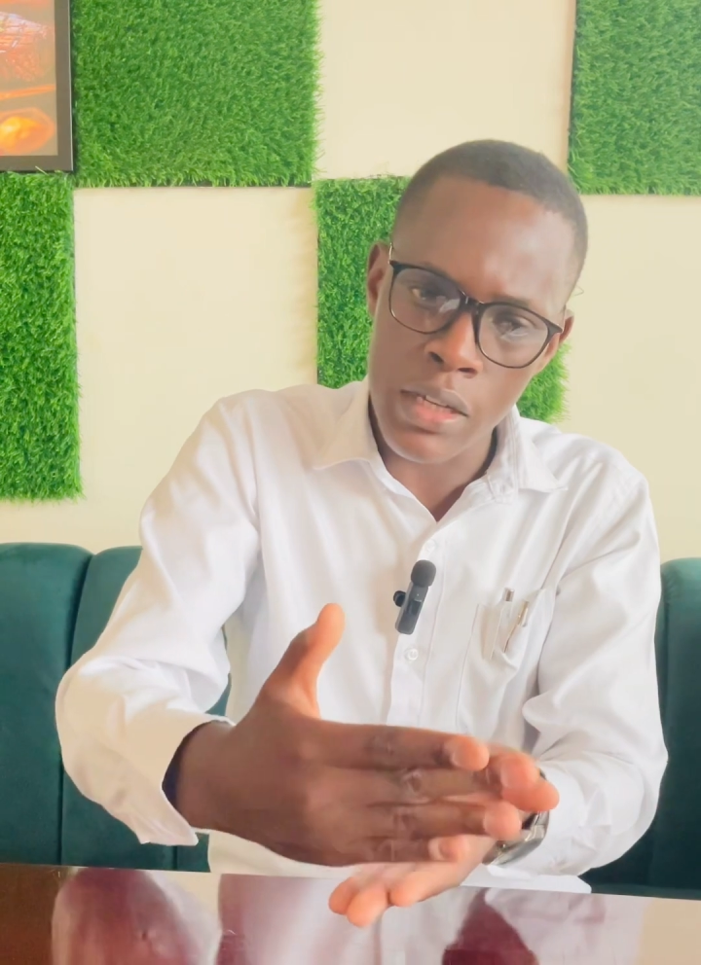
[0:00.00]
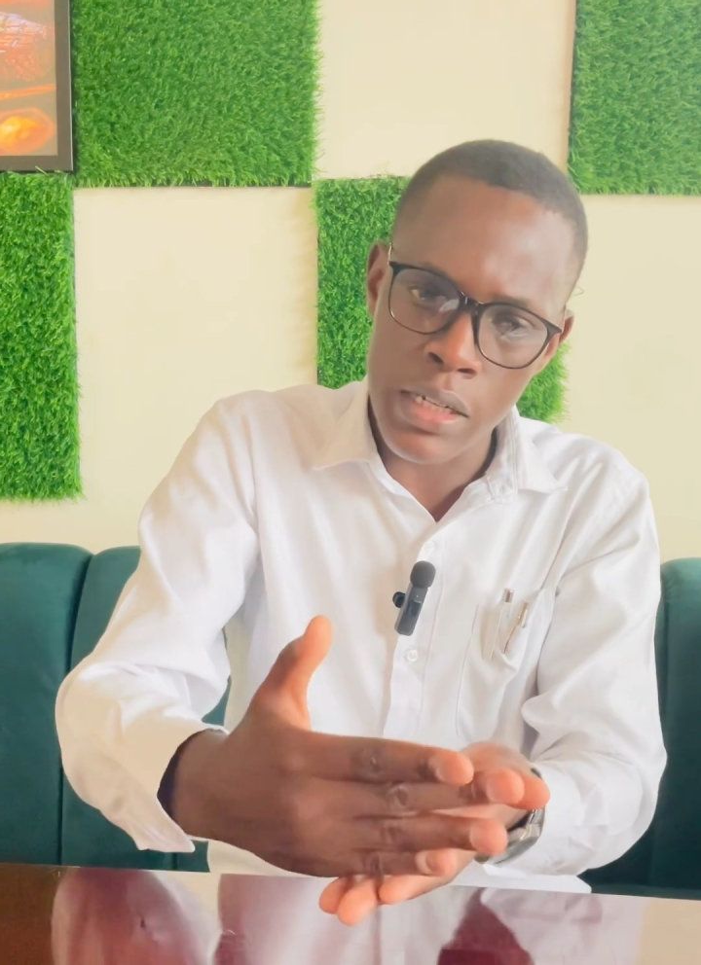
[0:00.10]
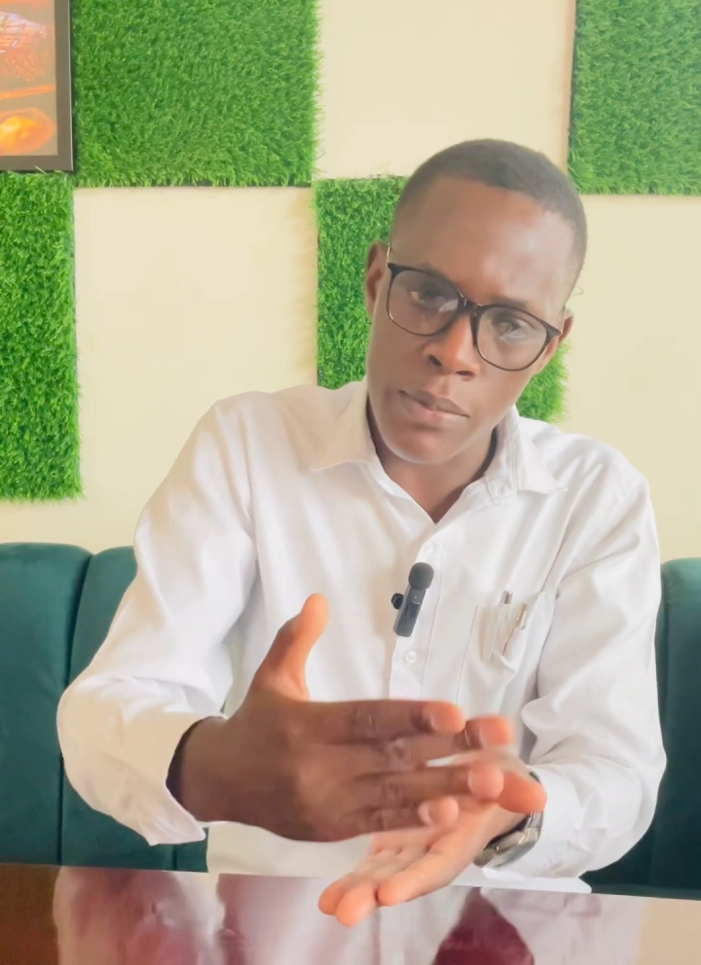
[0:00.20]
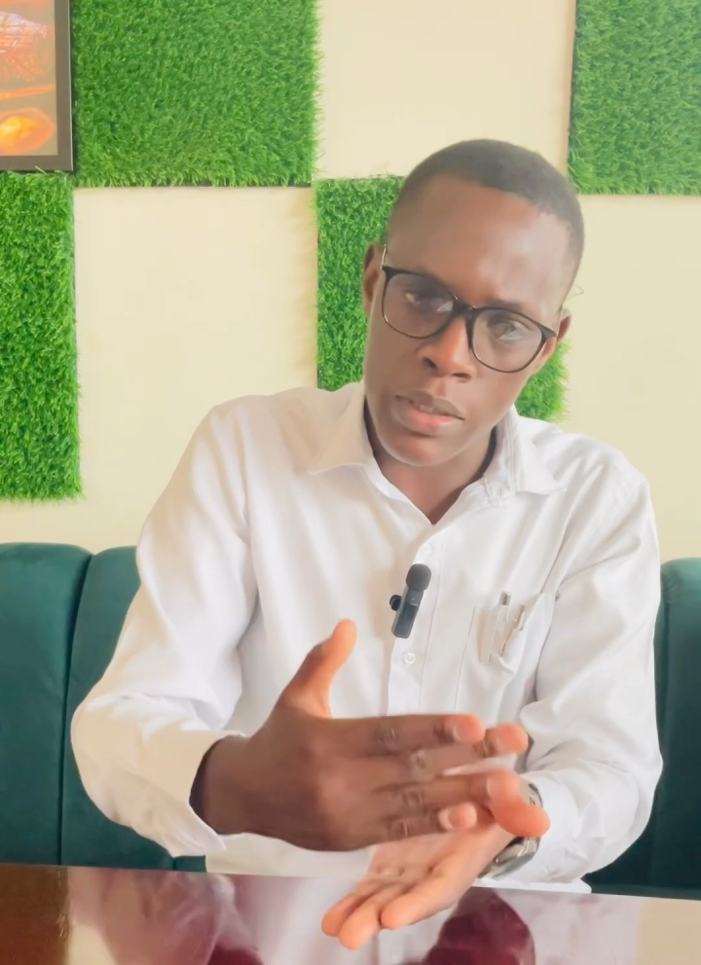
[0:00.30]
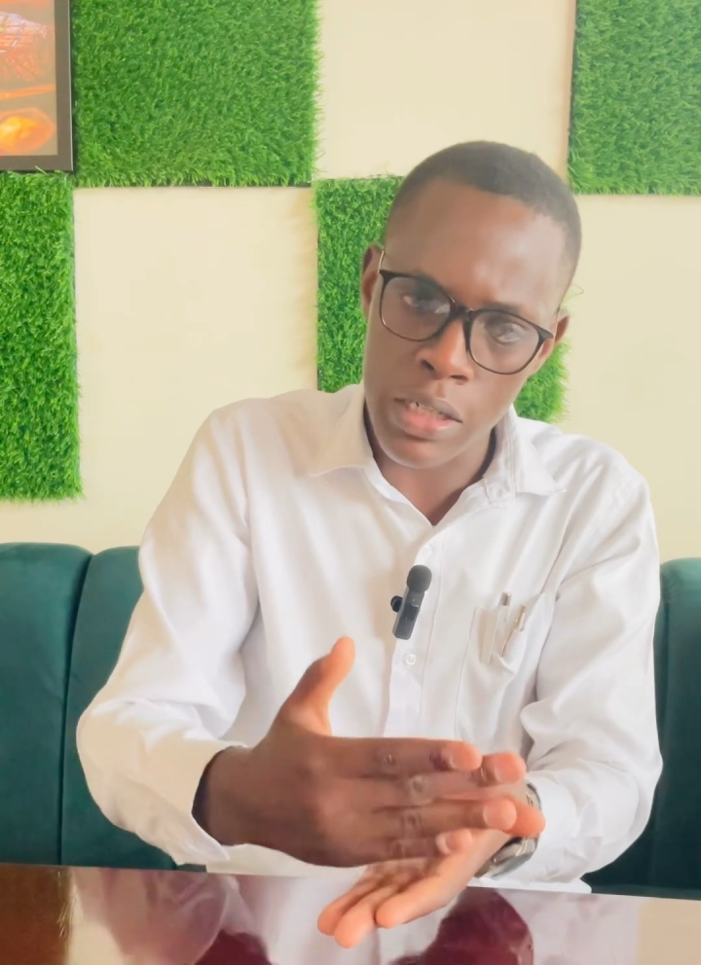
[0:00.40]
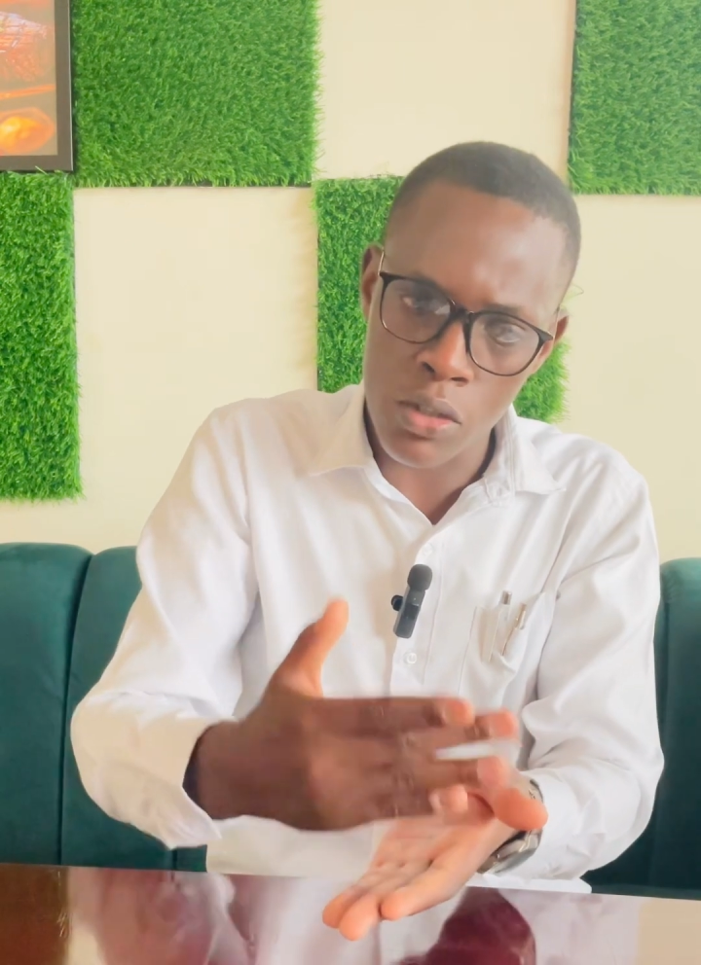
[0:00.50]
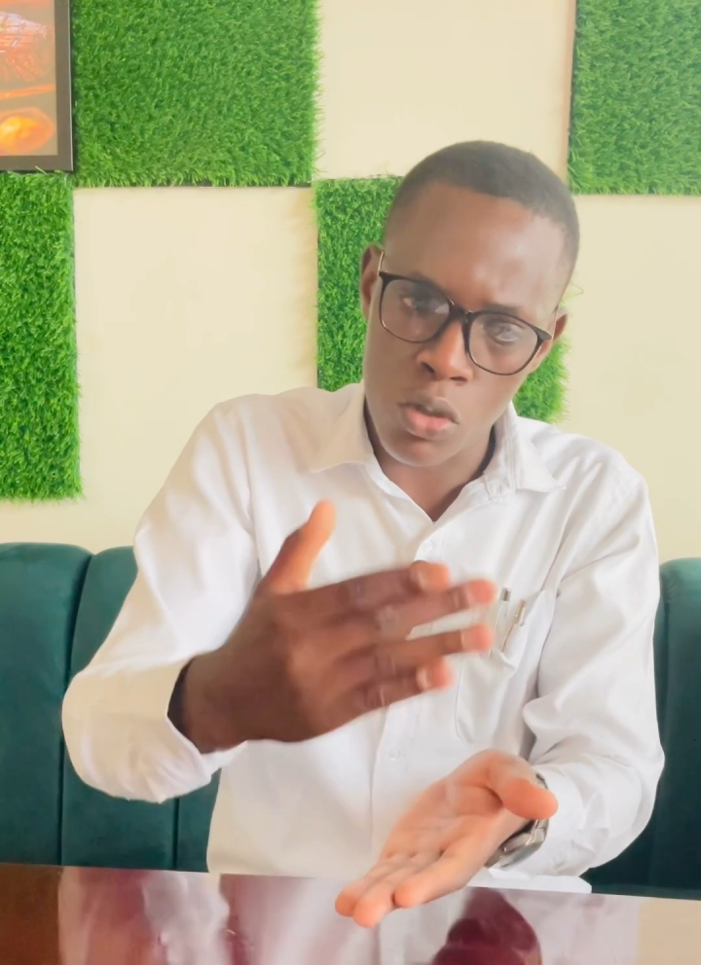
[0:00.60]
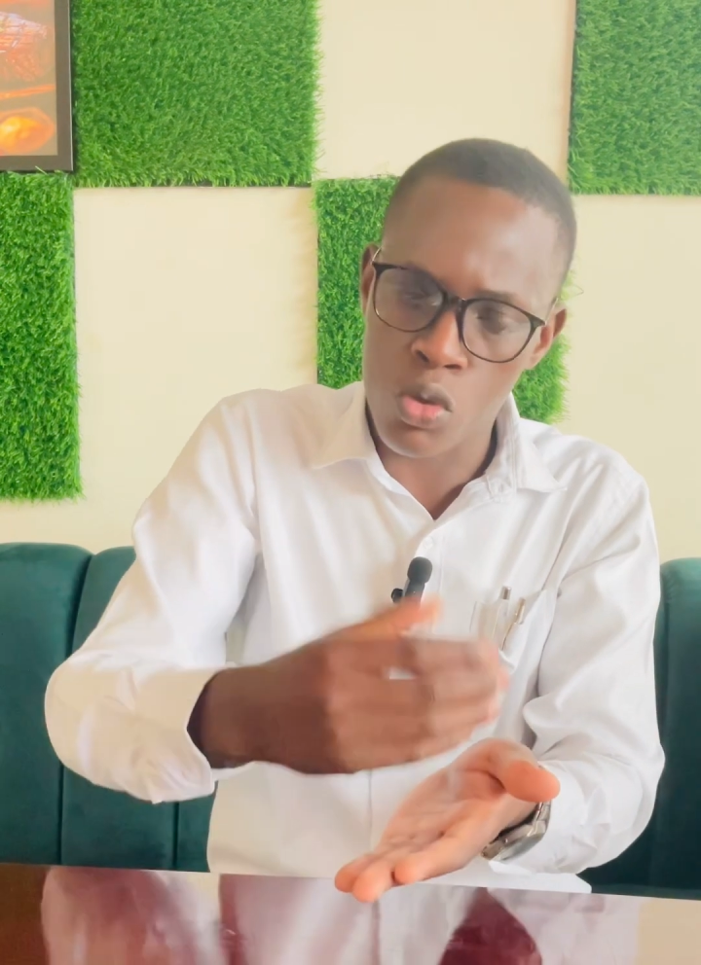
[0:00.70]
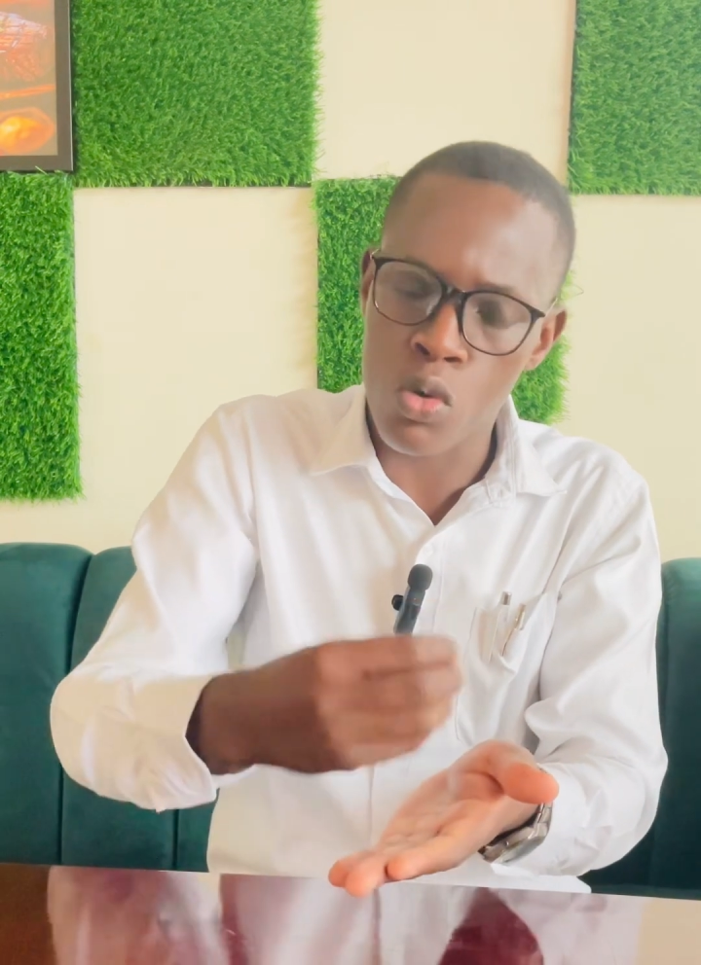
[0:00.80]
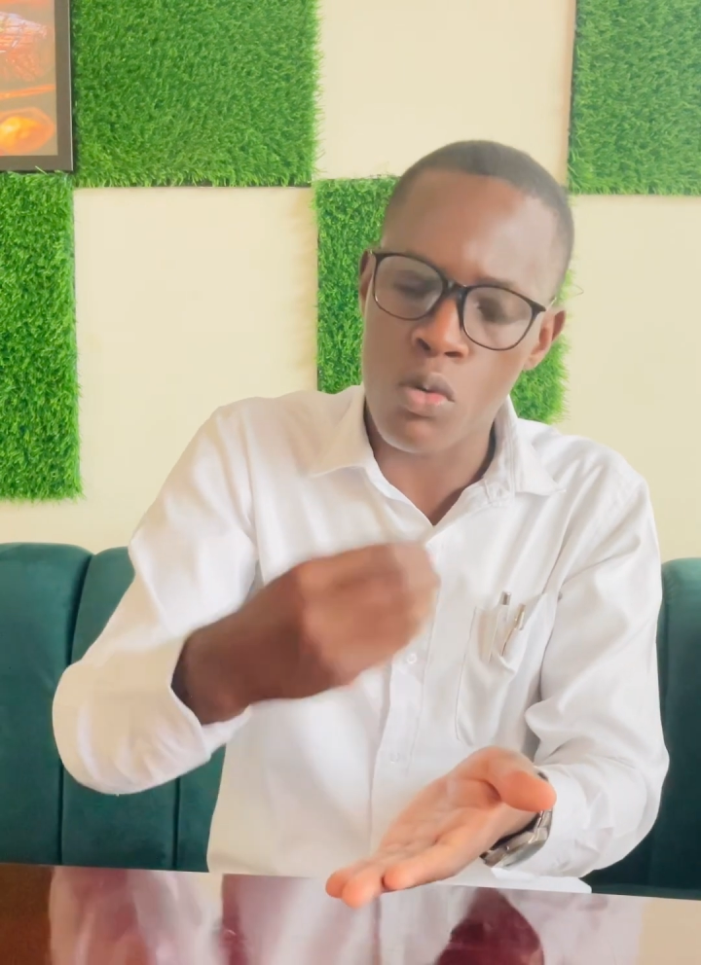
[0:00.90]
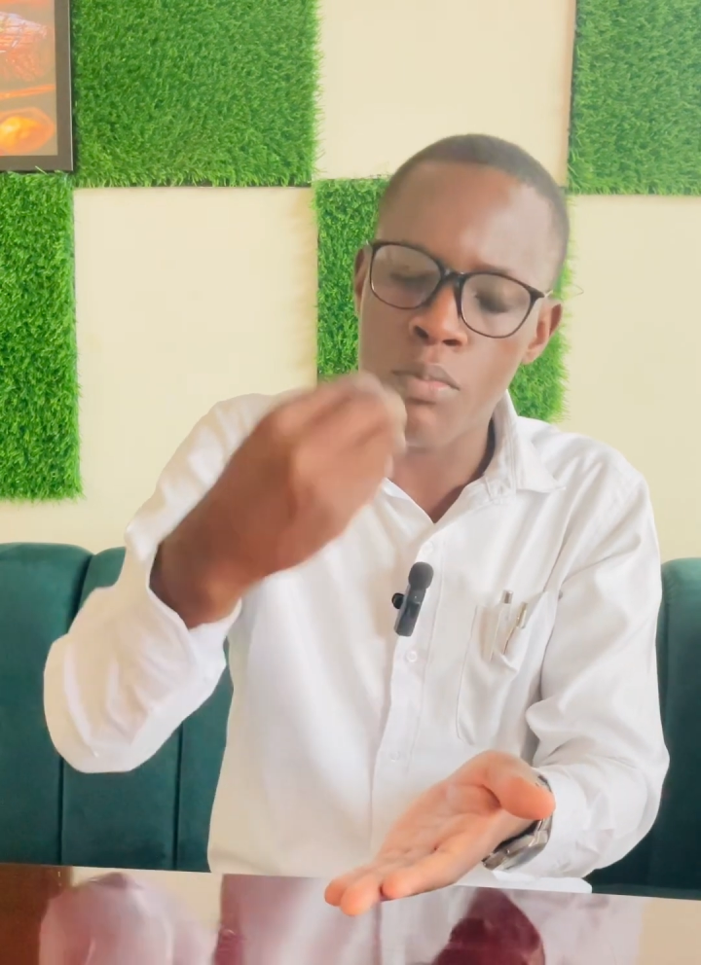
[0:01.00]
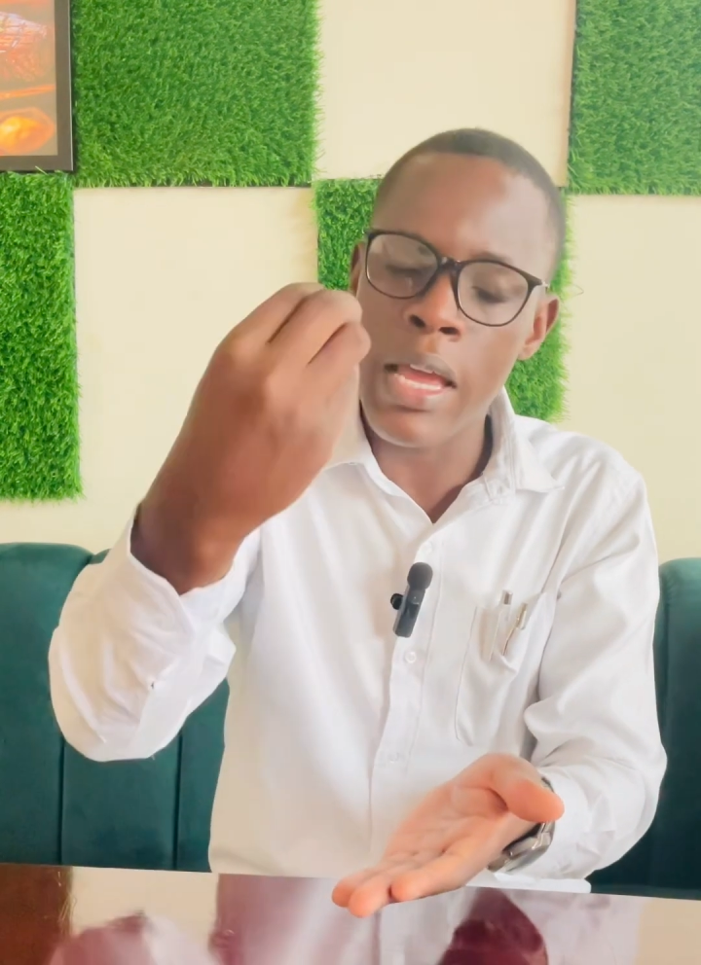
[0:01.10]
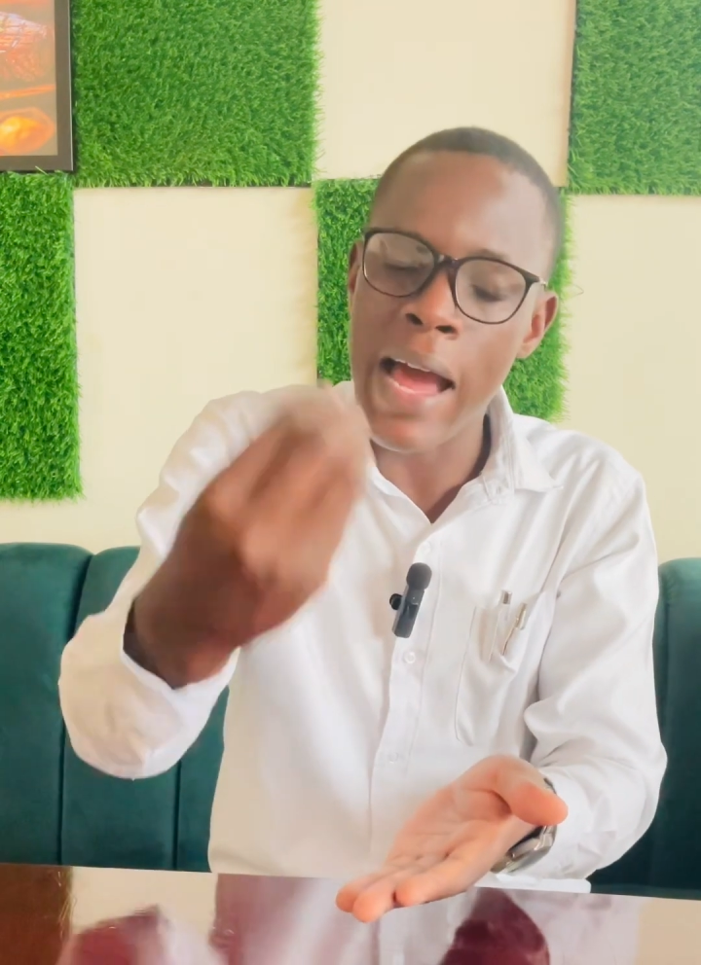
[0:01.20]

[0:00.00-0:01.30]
interpretation should be